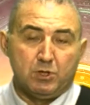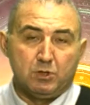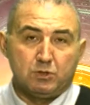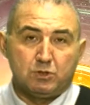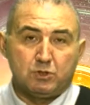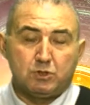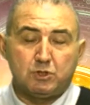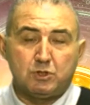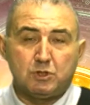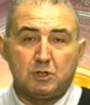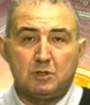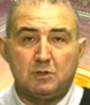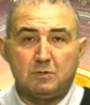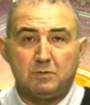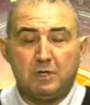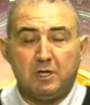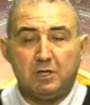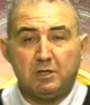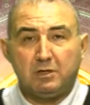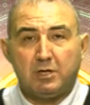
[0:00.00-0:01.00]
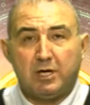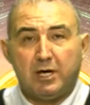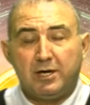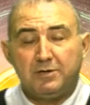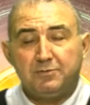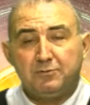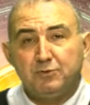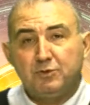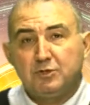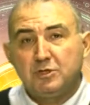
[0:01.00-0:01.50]
So I
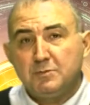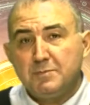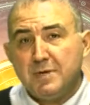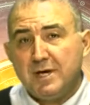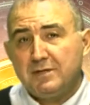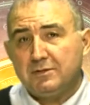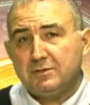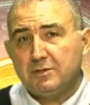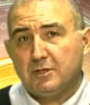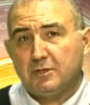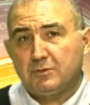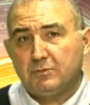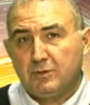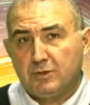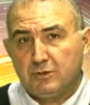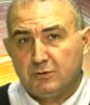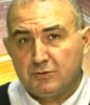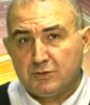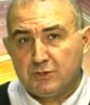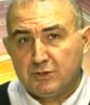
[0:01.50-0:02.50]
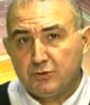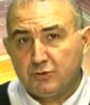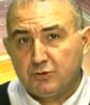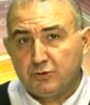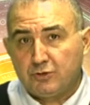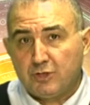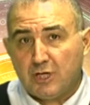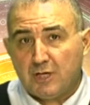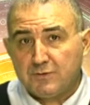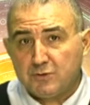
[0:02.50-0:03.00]
recommend Aquarius in
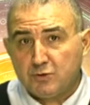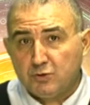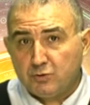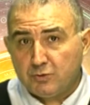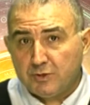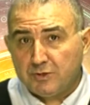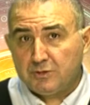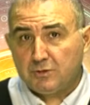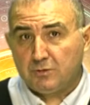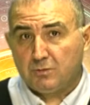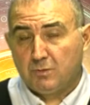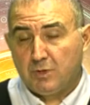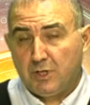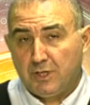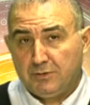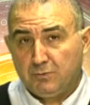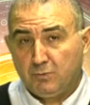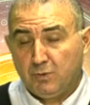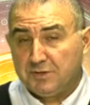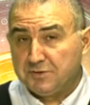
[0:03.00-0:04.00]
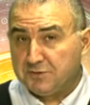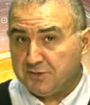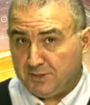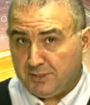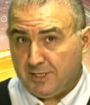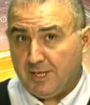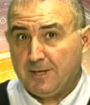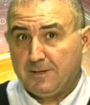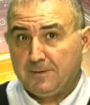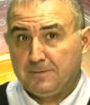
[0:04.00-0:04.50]
2021 once
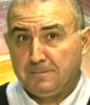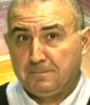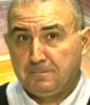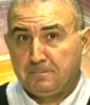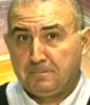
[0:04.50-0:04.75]
again